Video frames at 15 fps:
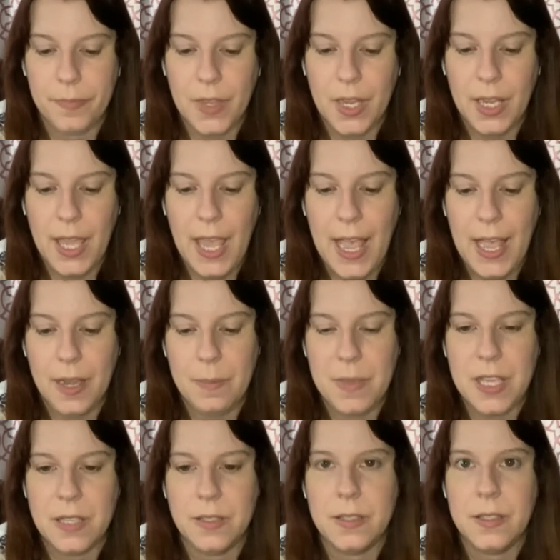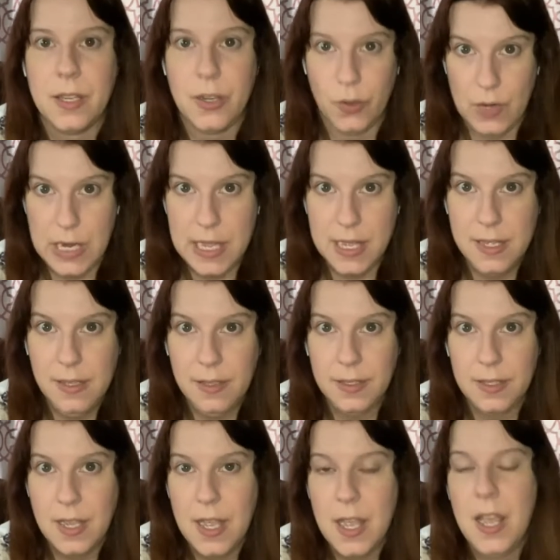Academy series.